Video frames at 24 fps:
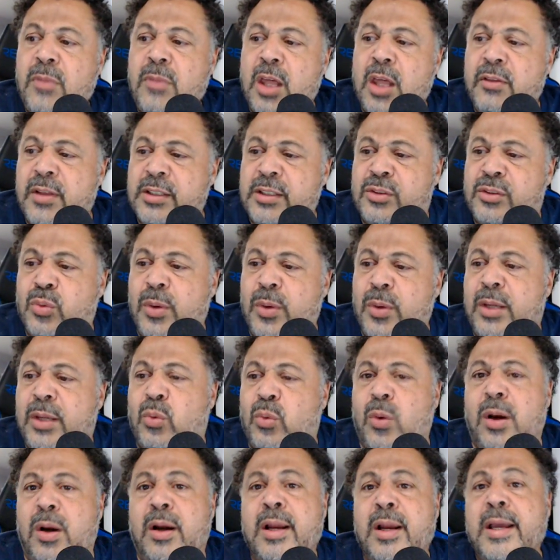this week
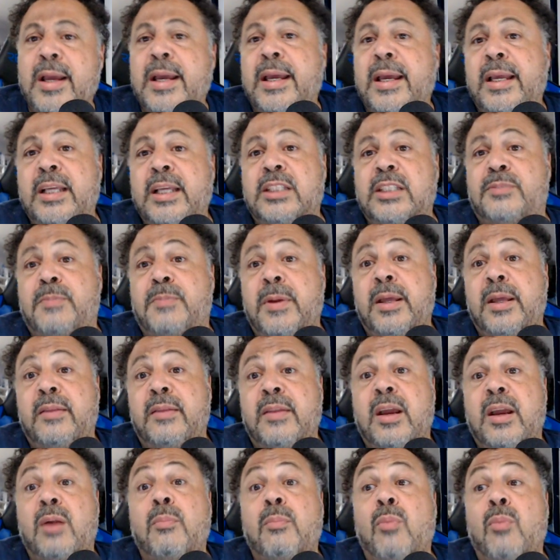where he's being
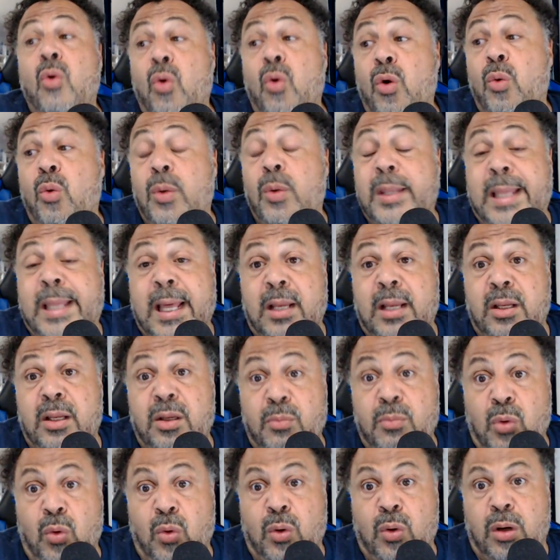there more with Kellen
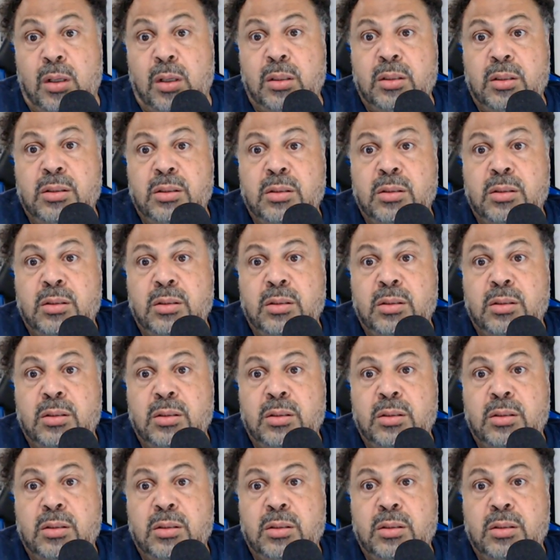Moore.